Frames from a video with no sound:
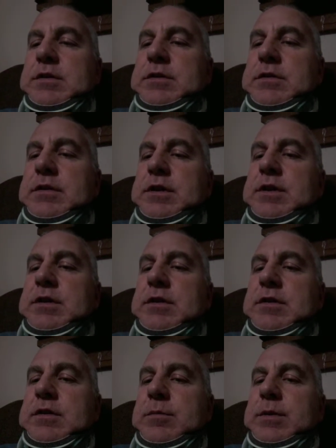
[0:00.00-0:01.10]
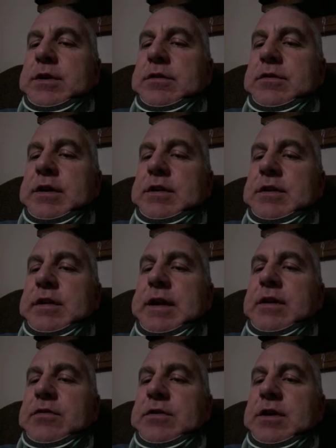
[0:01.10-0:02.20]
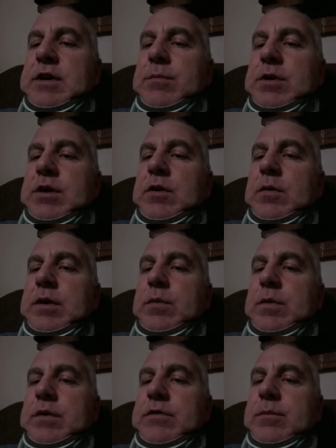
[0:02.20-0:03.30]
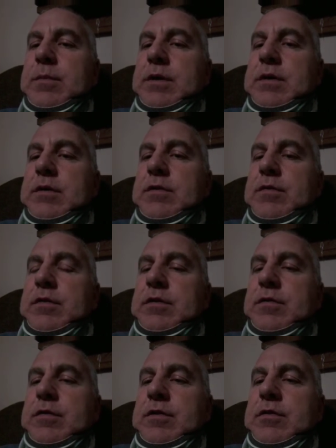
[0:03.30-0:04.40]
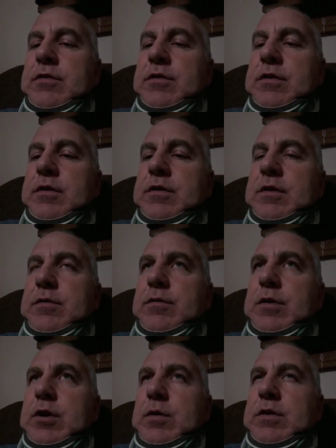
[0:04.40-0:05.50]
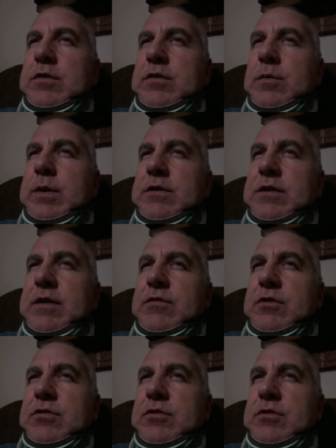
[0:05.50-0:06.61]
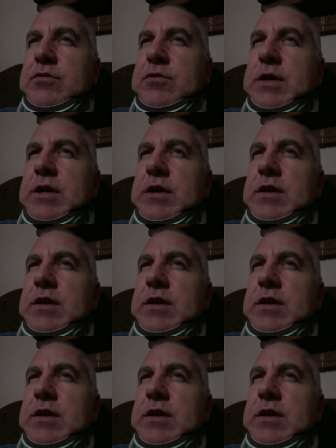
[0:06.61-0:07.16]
looks like it'll be just like the last time. You go in once a month for the first, you go in 2 weeks after surgery,